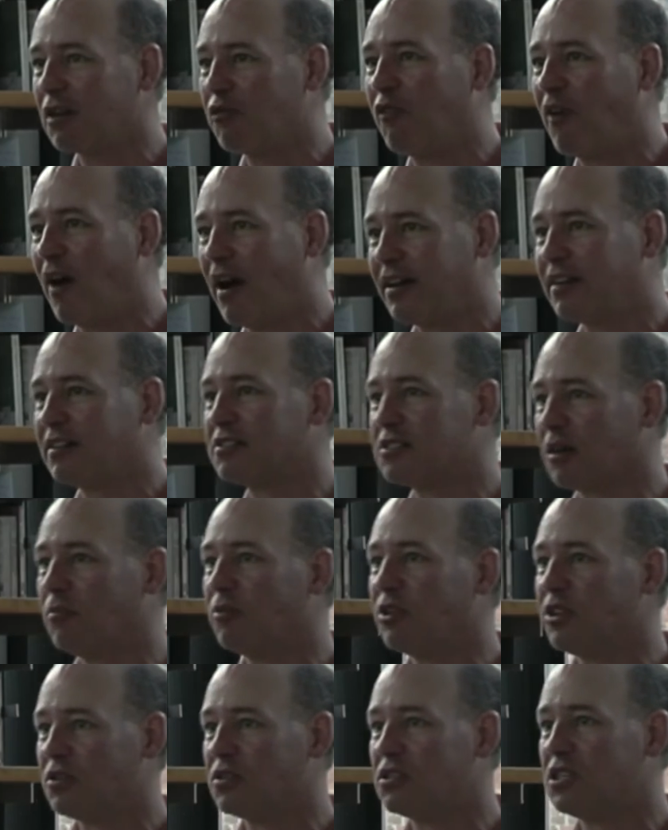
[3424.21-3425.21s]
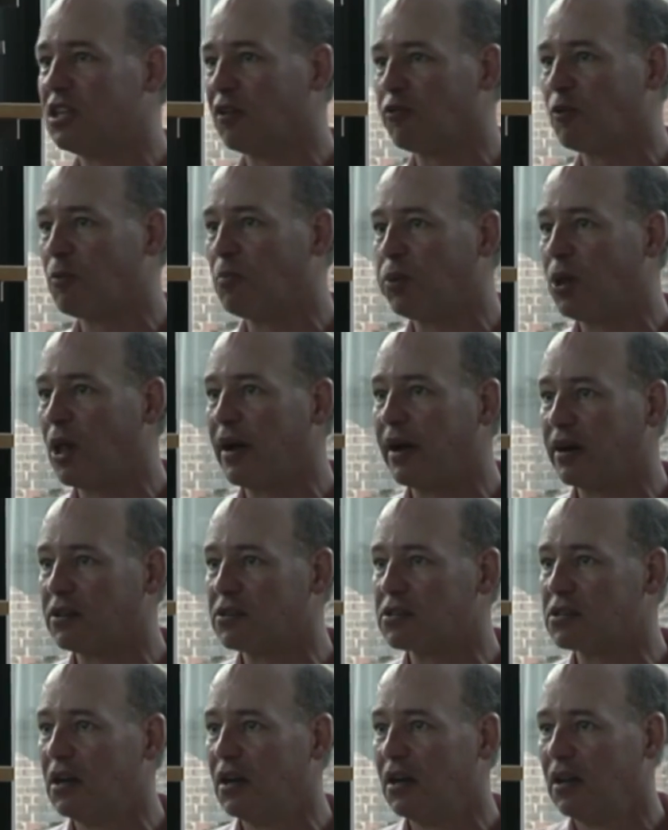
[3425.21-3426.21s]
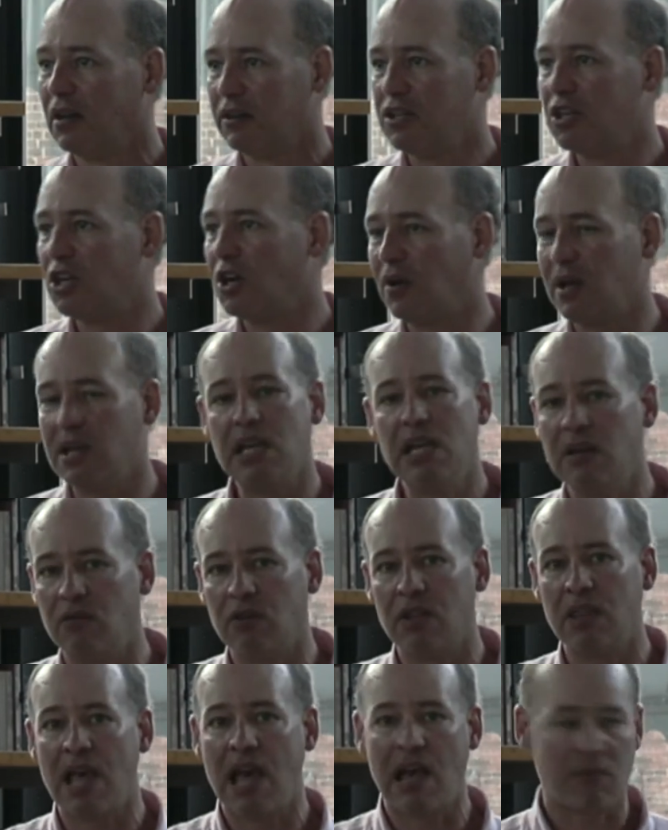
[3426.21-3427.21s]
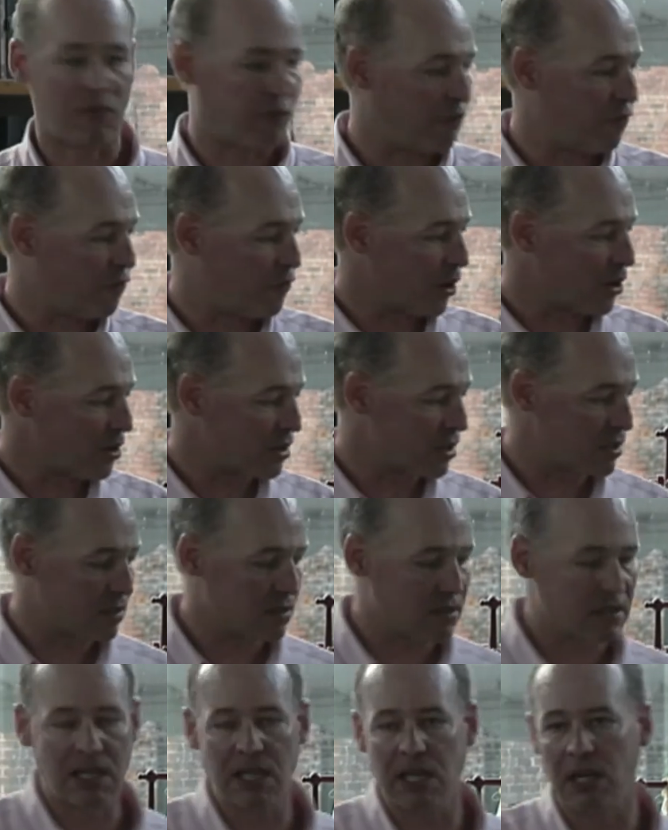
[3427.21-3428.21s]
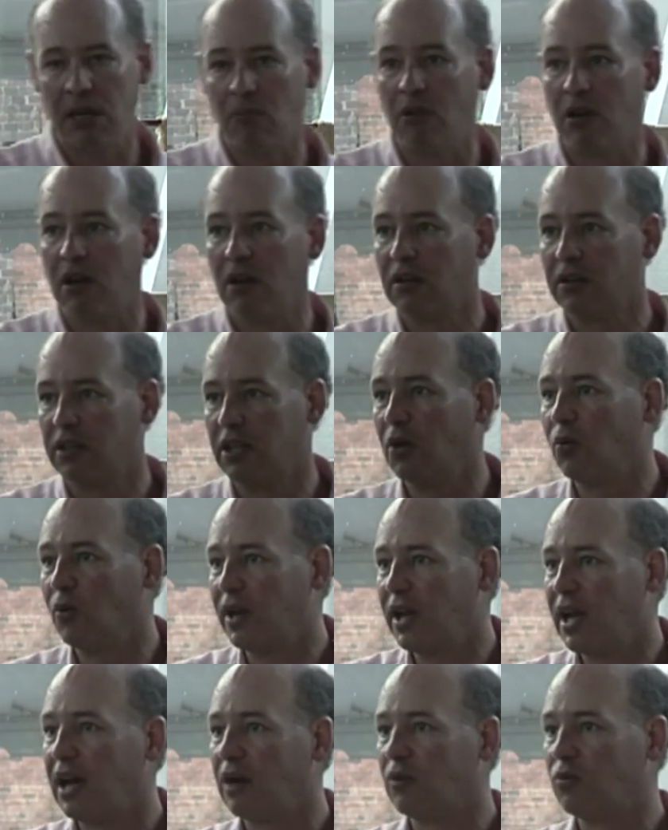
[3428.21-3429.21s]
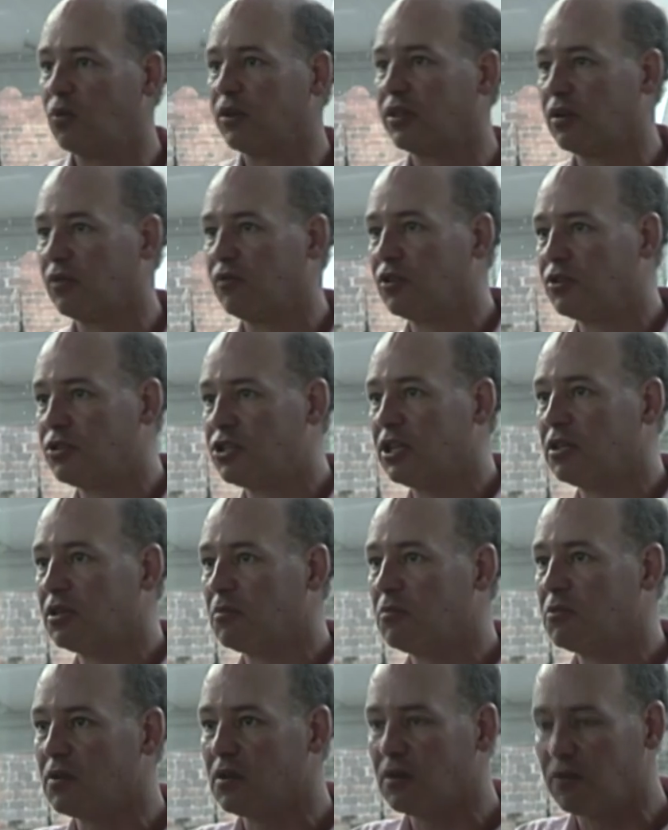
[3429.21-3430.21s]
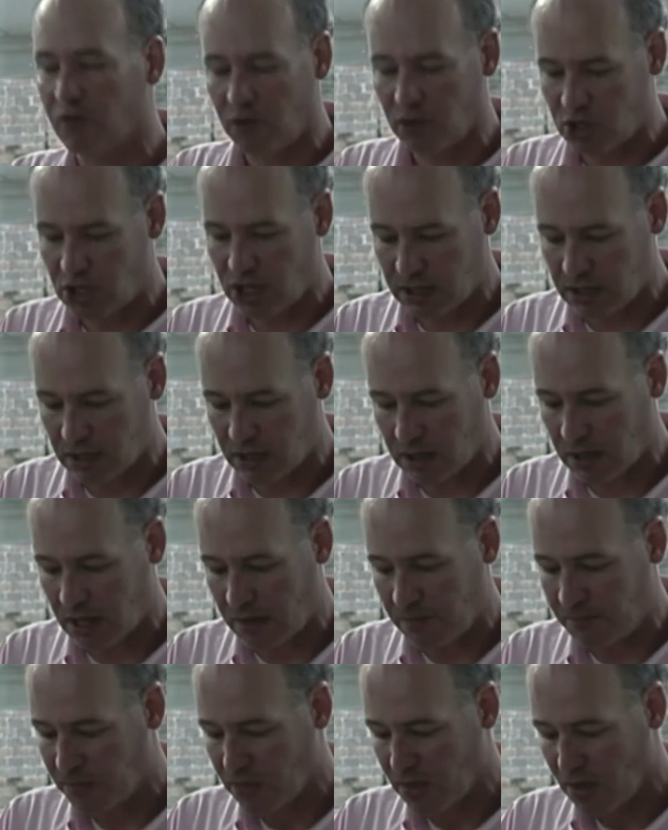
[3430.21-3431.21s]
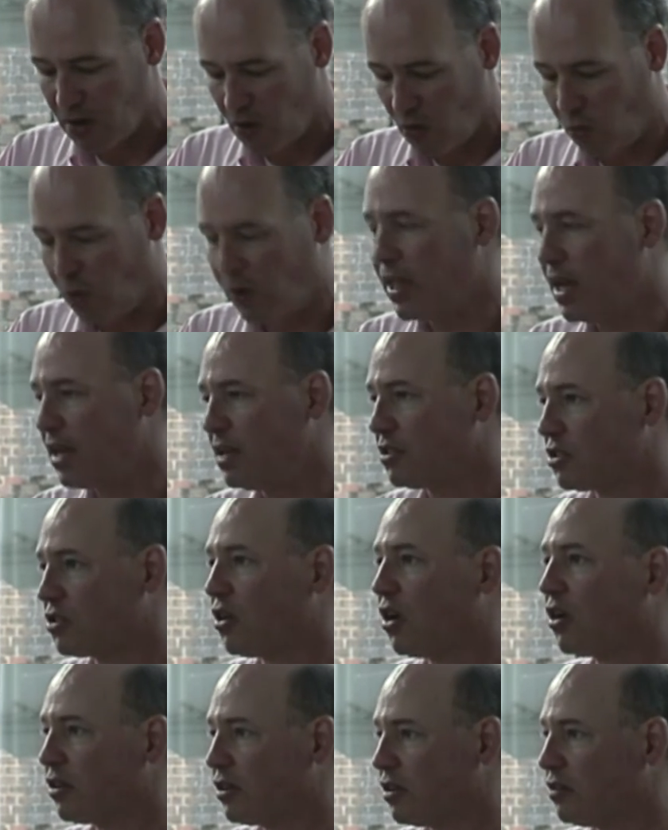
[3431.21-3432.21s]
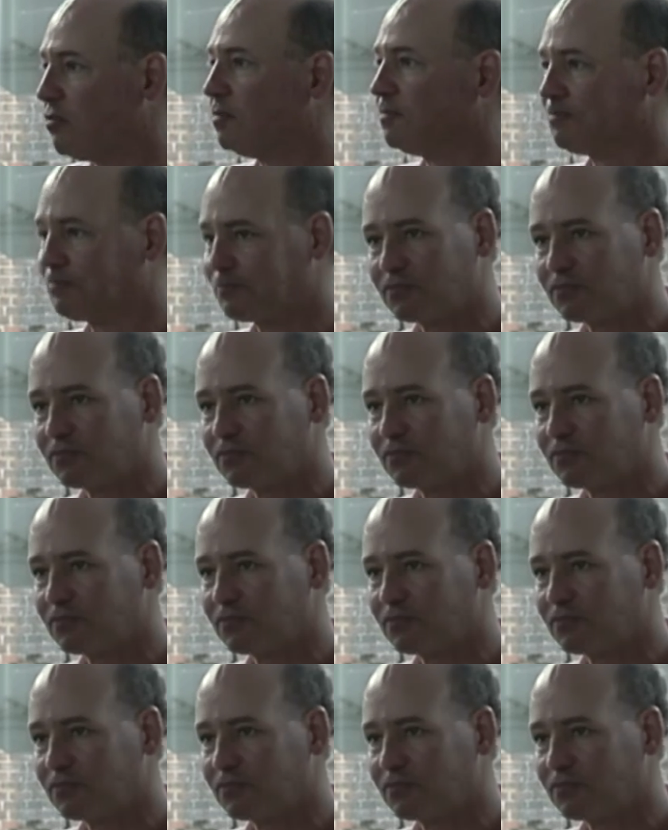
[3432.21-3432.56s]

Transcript: finding some of those different players. You know, even that first team that we had with the Virginia, Virginia club, when they started